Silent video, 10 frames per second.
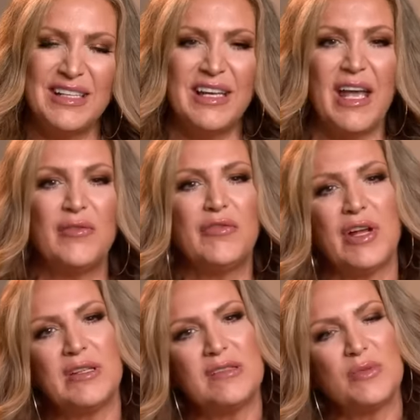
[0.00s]
And
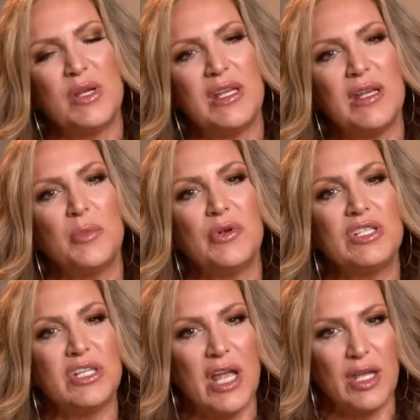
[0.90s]
friends, we
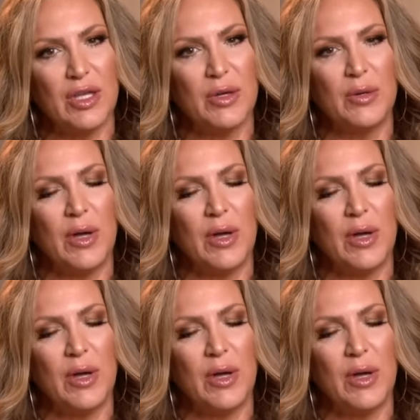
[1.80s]
appreciate you.